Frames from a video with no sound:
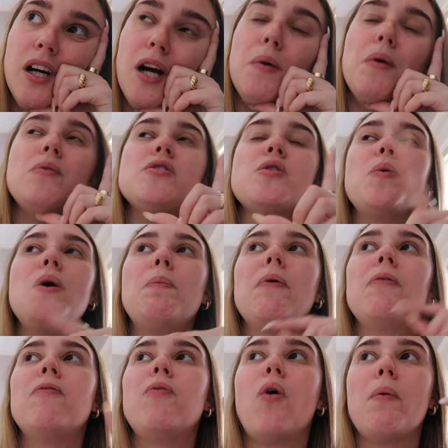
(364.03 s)
Or maybe it was the week
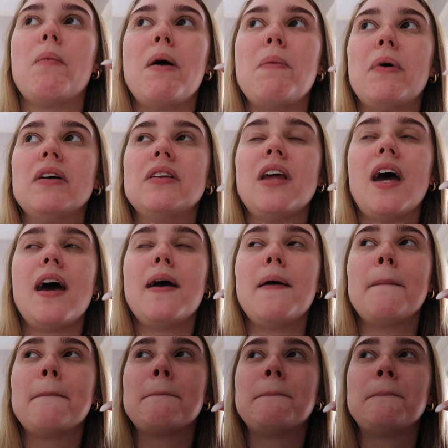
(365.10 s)
before my birthday.